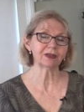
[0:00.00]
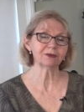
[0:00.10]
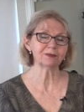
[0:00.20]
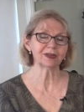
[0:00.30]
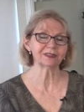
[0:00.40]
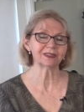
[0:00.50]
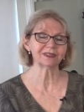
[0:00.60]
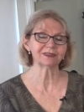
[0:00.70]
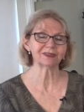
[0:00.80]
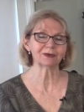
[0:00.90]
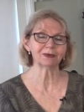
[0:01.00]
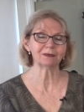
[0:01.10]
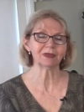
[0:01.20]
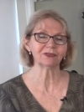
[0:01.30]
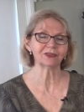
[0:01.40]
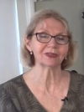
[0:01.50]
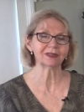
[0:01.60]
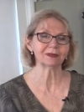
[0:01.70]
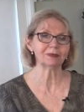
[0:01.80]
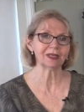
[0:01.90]
other presidents that we mentioned
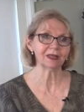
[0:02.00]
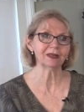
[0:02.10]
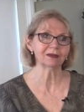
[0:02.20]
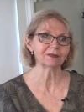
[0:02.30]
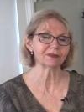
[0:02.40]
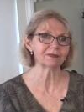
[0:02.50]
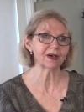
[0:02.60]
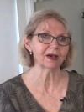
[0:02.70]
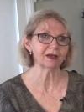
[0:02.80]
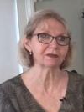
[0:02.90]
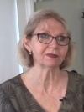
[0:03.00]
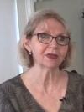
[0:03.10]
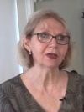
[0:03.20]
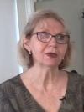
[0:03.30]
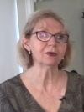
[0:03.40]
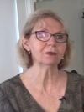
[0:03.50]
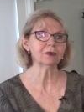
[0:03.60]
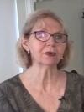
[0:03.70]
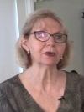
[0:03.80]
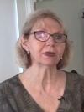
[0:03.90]
at the beginning of the five who
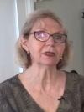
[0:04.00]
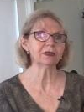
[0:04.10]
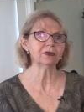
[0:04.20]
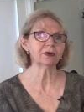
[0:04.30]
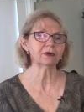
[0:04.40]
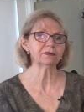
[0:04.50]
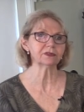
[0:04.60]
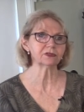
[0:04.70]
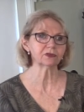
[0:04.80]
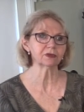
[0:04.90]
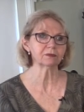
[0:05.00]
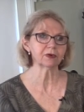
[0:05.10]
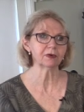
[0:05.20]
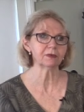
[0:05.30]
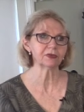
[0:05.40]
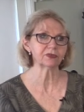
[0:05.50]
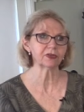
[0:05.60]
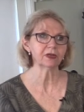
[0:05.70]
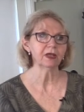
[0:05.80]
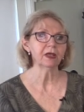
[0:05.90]
were in office during
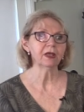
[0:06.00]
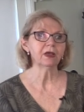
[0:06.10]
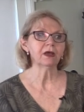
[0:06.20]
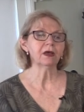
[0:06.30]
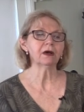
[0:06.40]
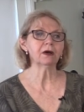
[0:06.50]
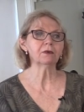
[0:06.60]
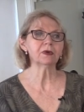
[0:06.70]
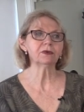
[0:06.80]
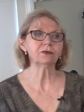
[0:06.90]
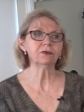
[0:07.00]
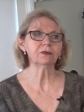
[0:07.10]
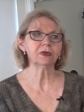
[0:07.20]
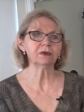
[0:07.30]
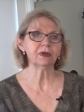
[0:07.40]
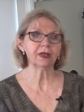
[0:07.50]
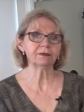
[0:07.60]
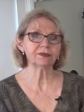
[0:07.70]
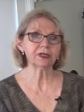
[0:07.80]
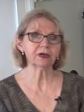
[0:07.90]
Prohibition, uh, when when
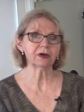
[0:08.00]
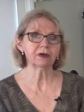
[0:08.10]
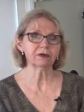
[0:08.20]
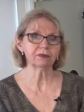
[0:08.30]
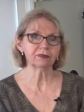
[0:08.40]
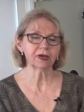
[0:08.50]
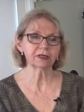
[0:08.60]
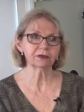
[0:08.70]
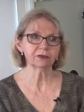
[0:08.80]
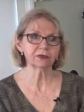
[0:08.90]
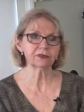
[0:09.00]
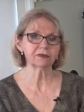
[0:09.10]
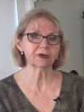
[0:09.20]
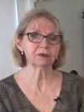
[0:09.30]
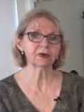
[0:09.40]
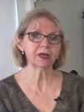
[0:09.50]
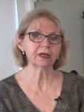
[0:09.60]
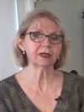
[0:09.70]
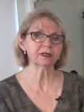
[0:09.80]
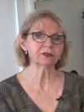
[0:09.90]
FDR Franklin Roosevelt
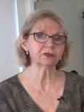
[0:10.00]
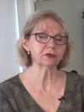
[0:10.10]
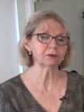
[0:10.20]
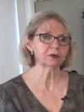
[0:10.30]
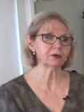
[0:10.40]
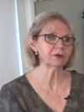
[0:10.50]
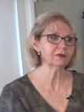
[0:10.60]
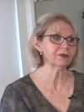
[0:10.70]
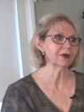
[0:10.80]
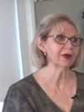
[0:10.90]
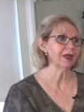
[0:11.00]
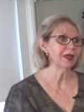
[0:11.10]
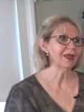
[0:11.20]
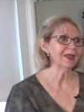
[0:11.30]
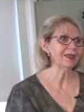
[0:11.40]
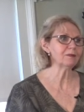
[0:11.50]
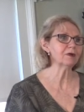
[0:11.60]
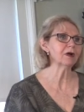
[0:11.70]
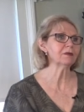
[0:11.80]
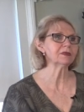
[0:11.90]
ran against Herbert Hoover, he
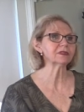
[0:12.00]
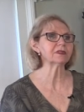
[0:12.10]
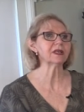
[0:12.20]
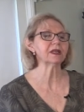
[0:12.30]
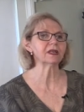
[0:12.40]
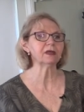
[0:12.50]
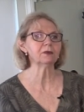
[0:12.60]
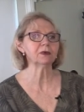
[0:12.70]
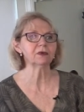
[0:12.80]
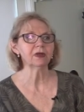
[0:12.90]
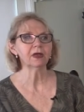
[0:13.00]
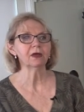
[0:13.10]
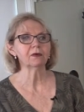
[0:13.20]
promised that he would